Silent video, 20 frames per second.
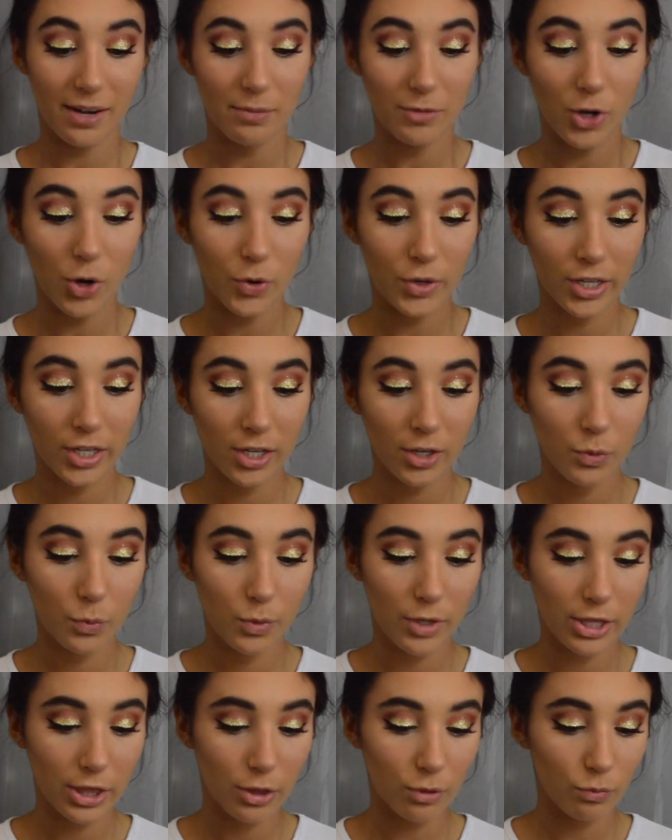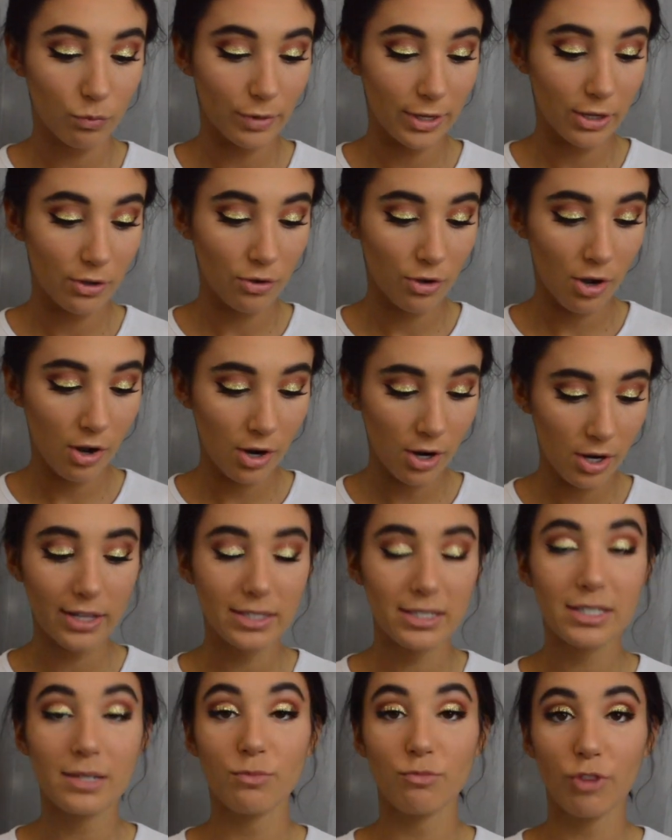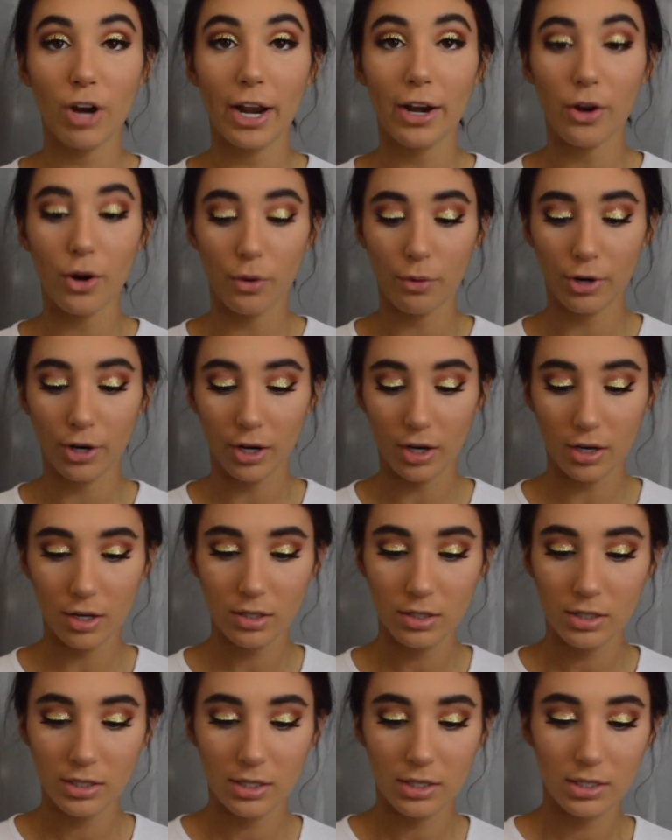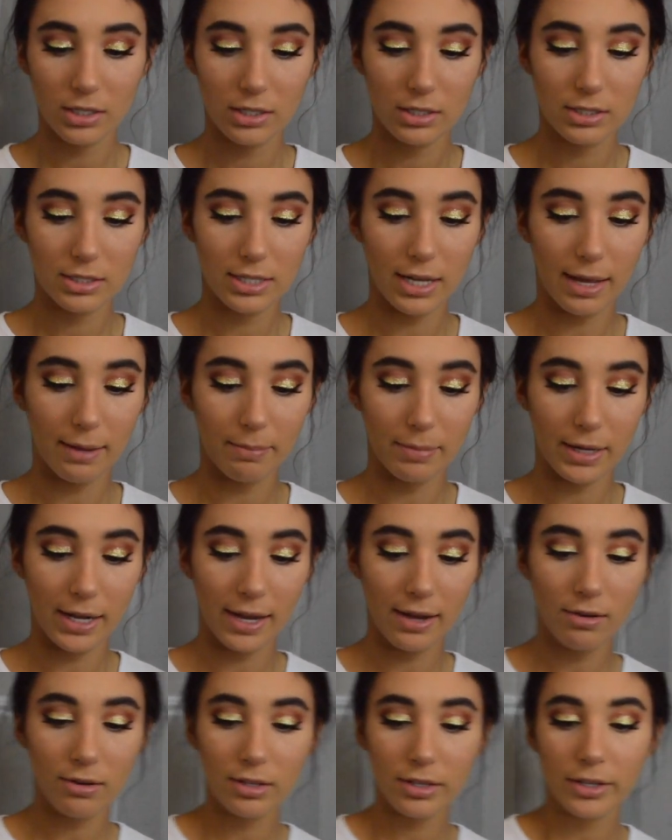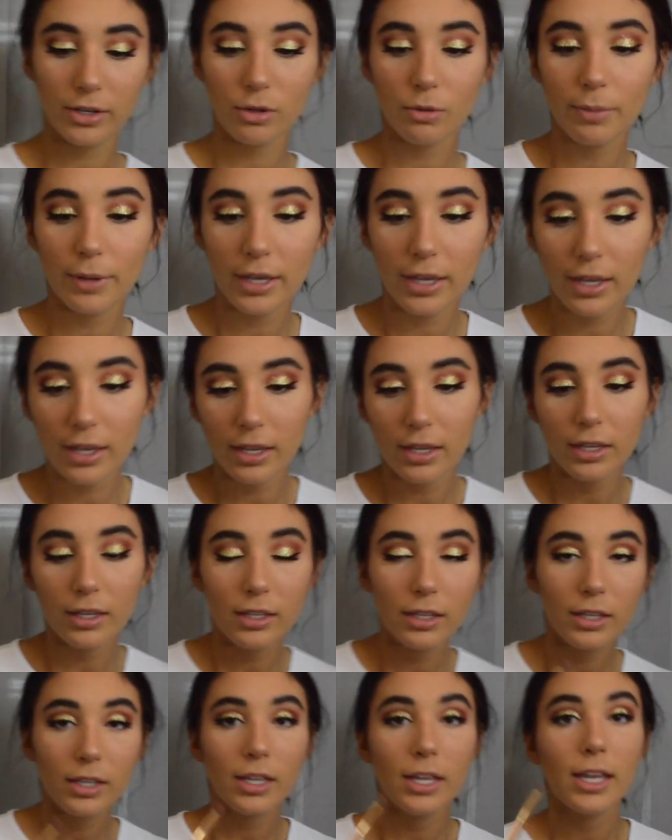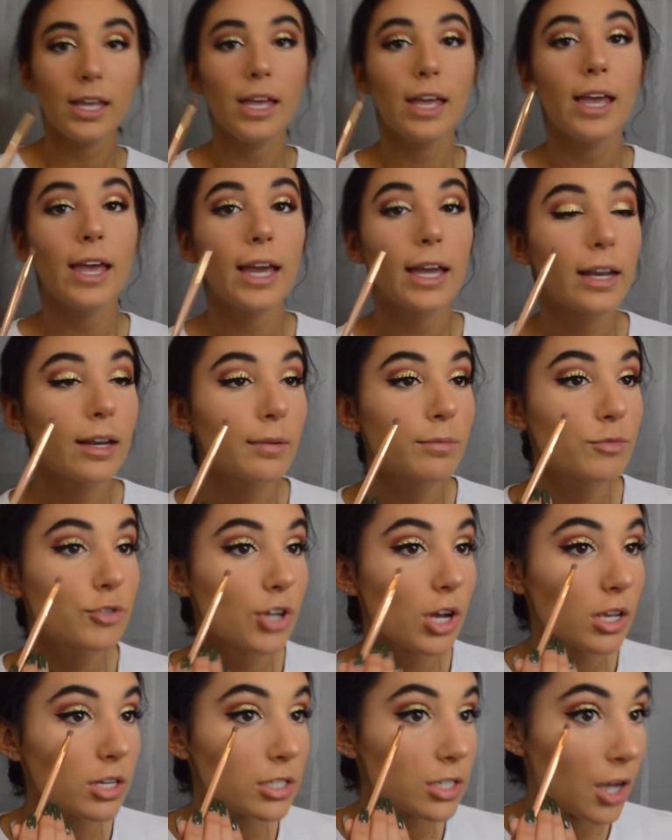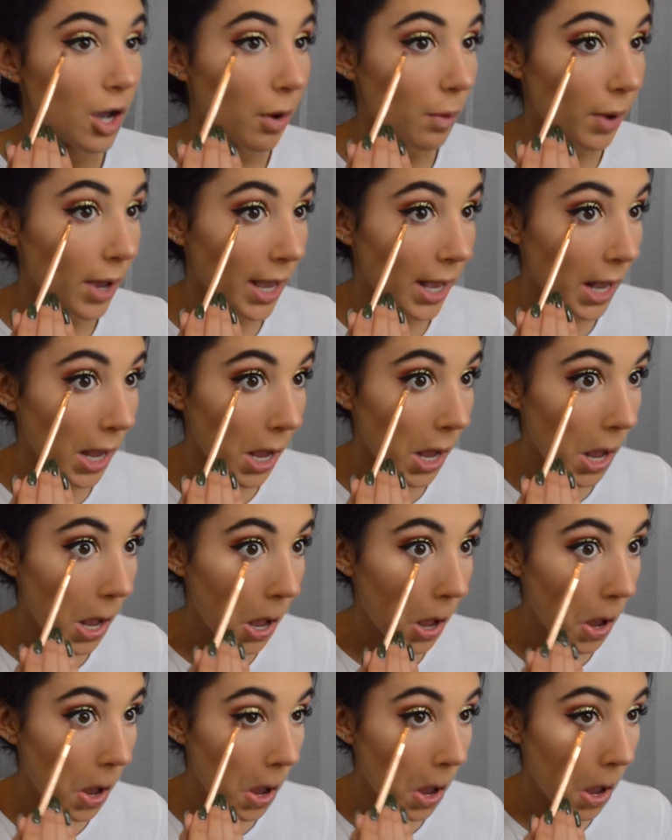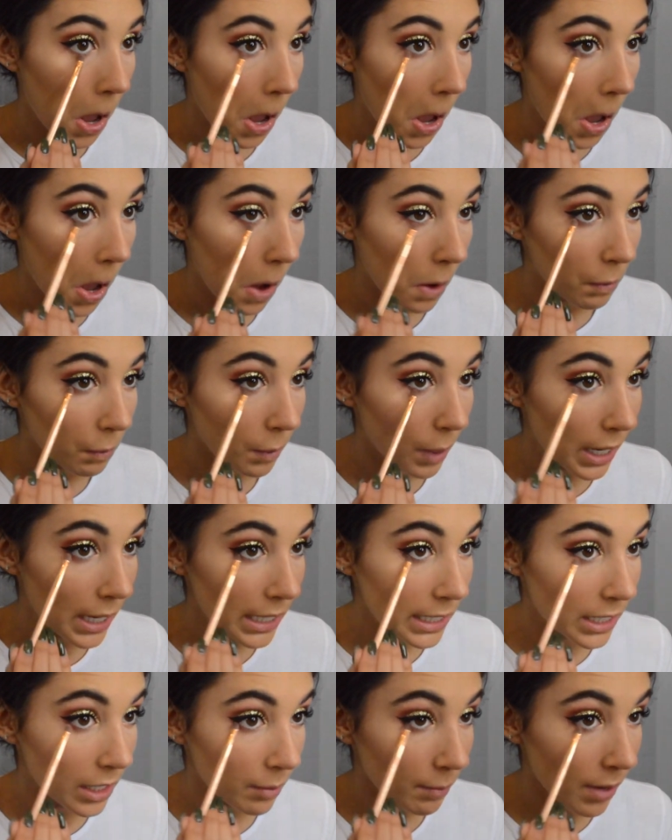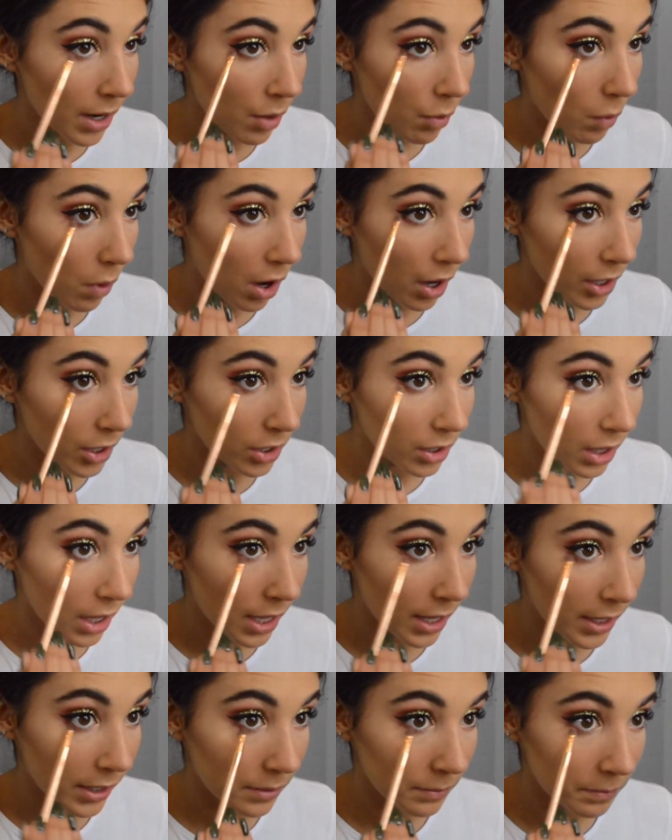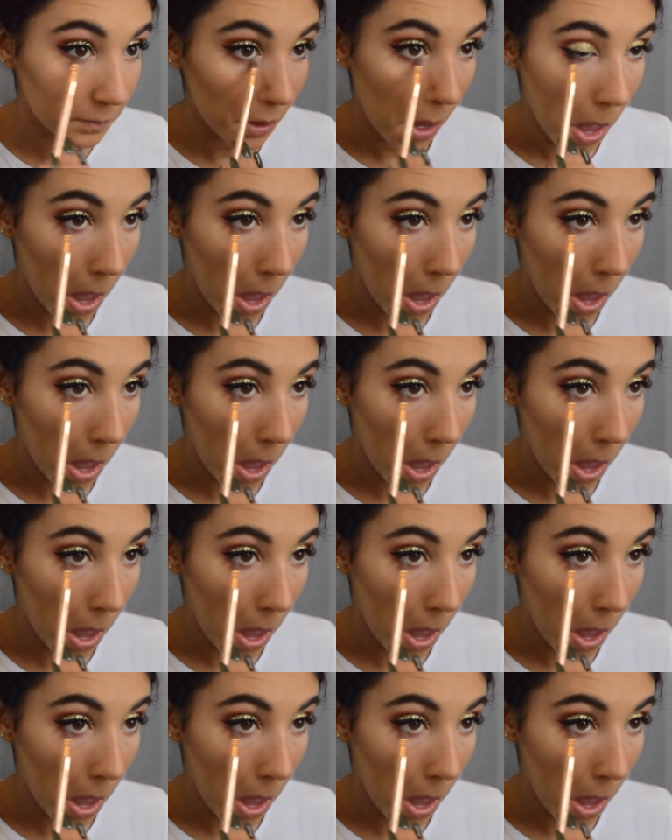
I'm going in with Real Guard and some red ochre. Tap it out a little bit, and I'm just going right near my waterline.